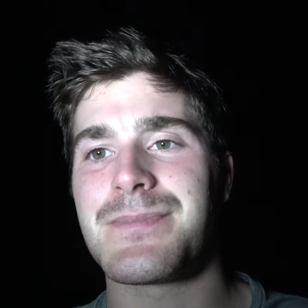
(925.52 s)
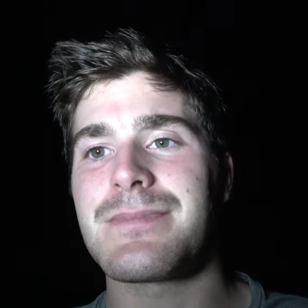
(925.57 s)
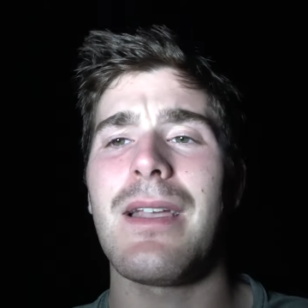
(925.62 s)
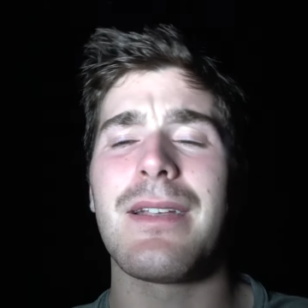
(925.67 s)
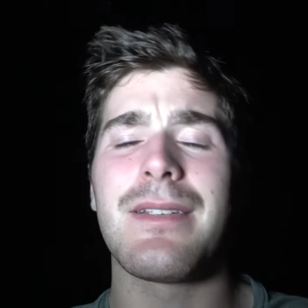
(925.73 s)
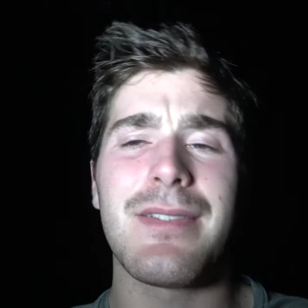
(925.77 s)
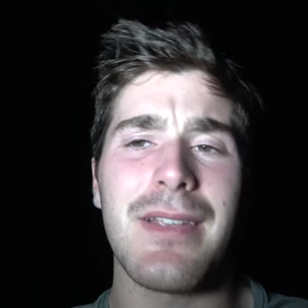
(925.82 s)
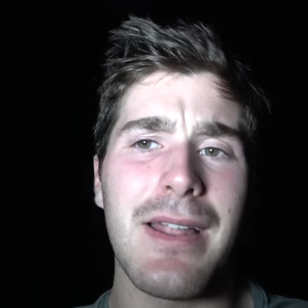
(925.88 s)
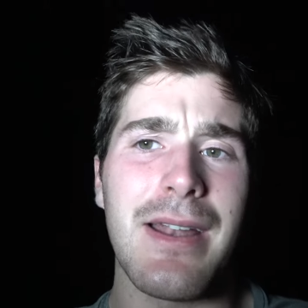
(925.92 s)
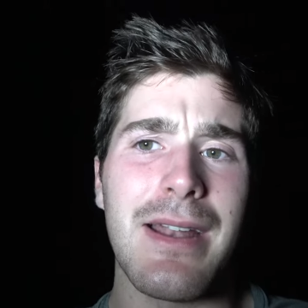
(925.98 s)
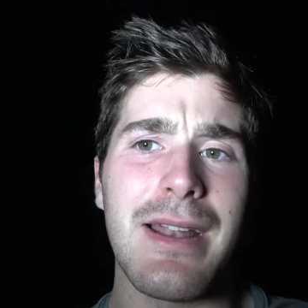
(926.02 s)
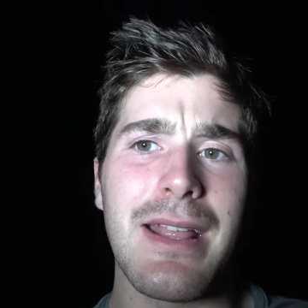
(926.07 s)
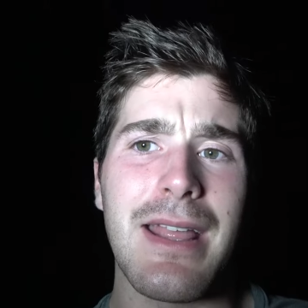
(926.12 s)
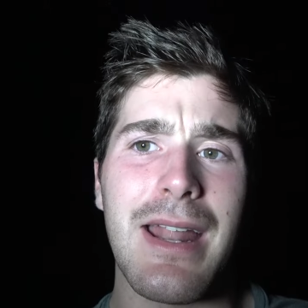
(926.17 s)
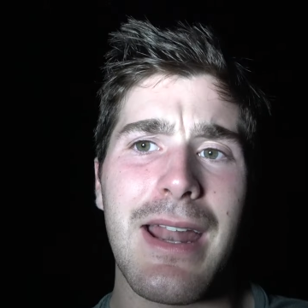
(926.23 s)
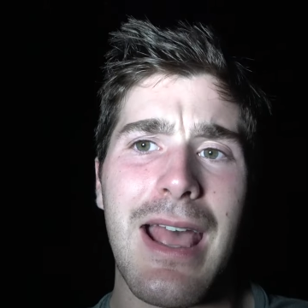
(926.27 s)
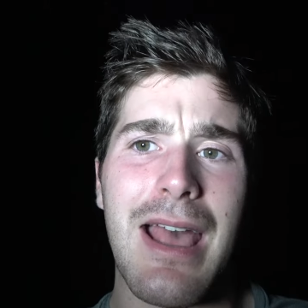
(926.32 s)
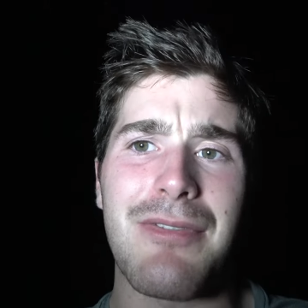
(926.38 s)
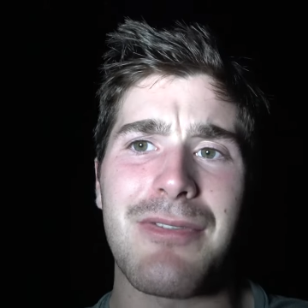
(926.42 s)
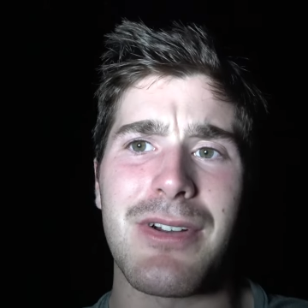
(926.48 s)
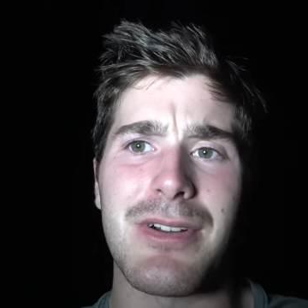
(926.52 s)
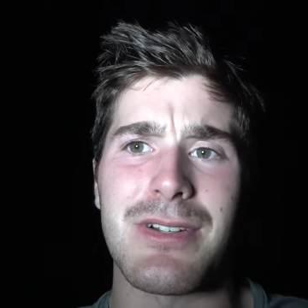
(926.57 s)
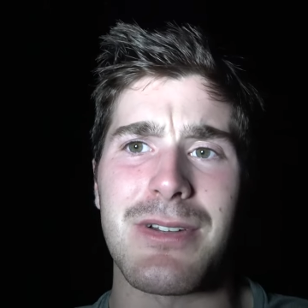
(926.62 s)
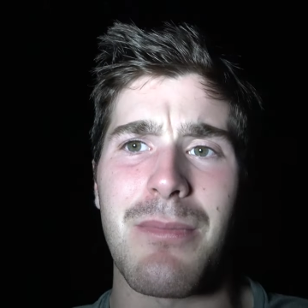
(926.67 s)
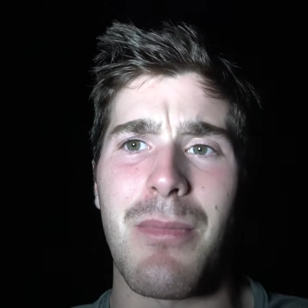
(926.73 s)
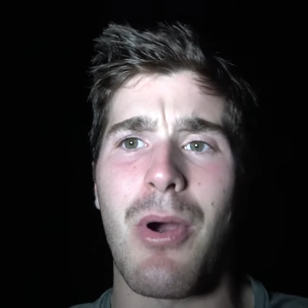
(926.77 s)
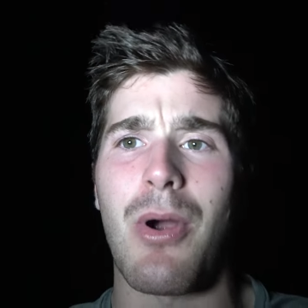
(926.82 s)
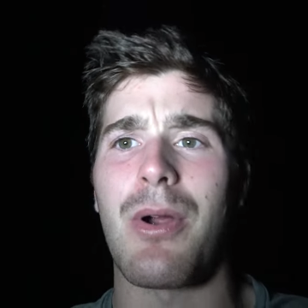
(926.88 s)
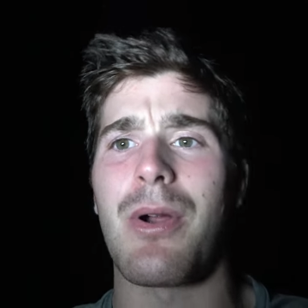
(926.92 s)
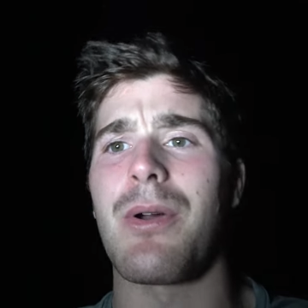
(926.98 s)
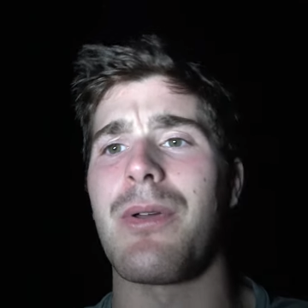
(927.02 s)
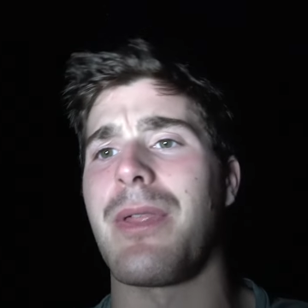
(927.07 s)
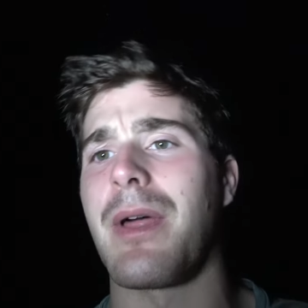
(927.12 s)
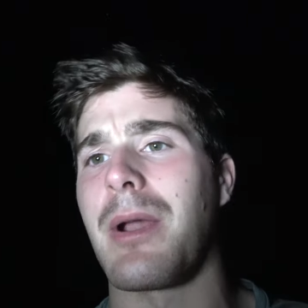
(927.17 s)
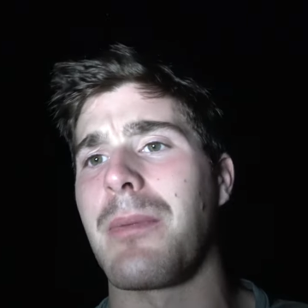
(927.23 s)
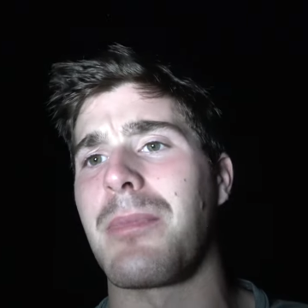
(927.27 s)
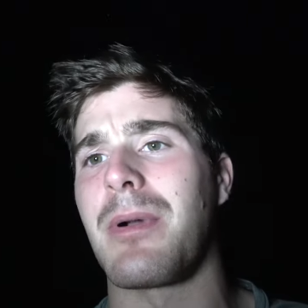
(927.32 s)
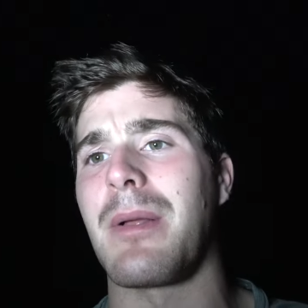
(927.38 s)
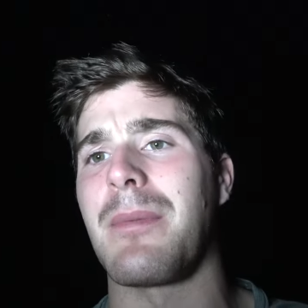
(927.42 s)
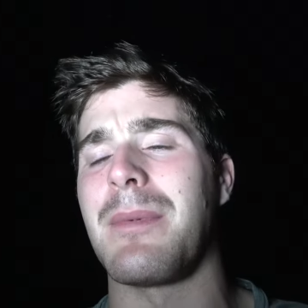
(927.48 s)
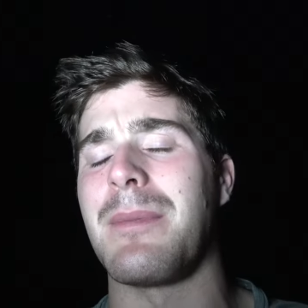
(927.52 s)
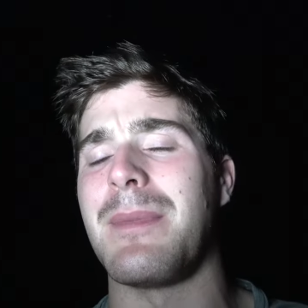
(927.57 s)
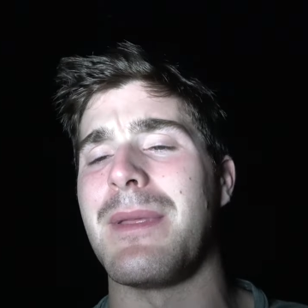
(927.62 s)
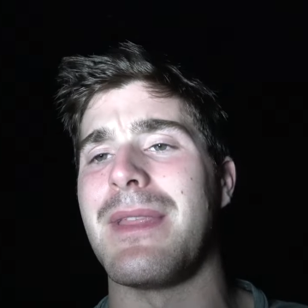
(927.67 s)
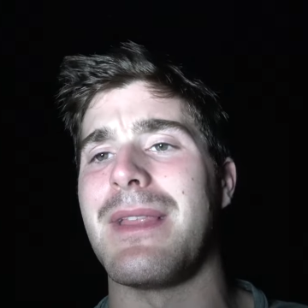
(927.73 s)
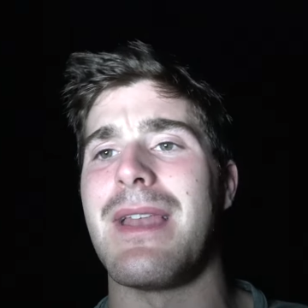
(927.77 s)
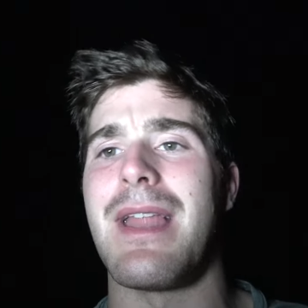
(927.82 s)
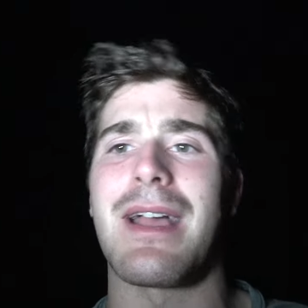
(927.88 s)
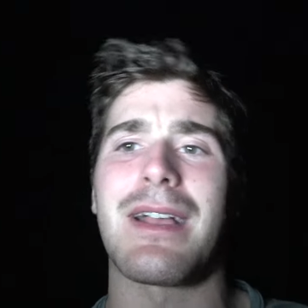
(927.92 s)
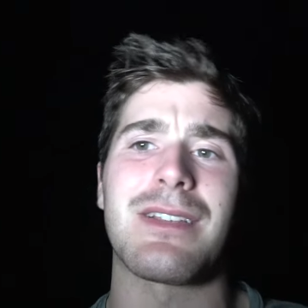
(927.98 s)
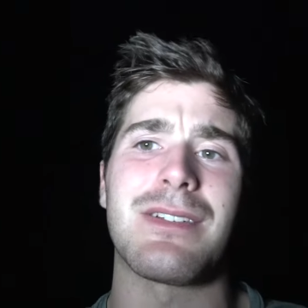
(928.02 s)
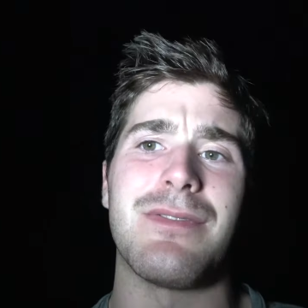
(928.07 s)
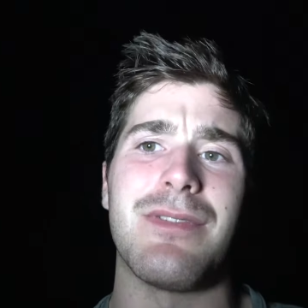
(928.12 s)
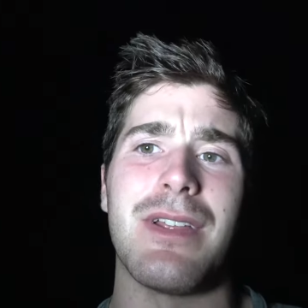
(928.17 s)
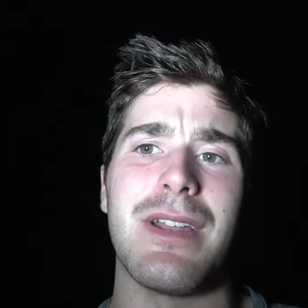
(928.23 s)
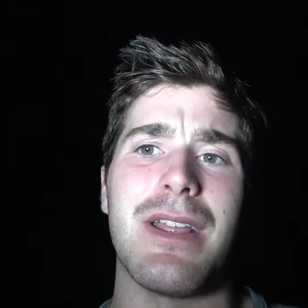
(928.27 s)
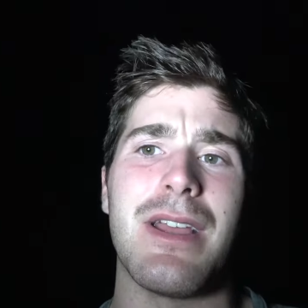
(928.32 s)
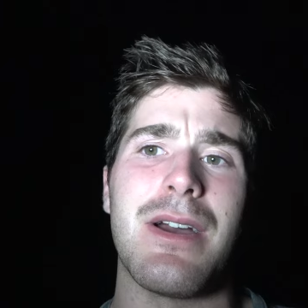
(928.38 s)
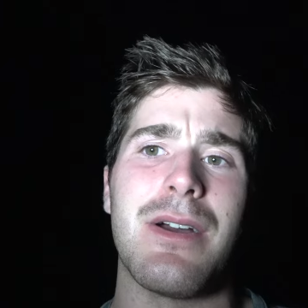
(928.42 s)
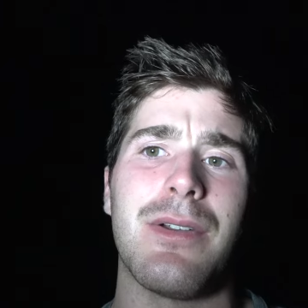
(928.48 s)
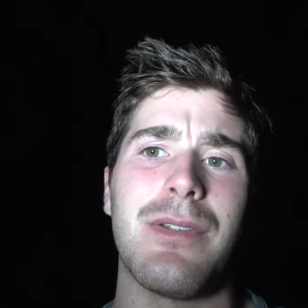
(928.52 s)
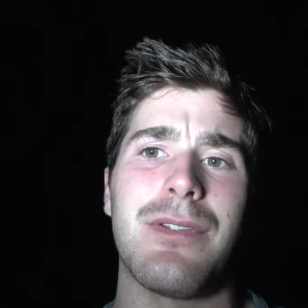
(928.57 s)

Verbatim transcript: excited to get after it tomorrow. That'll probably be the next video.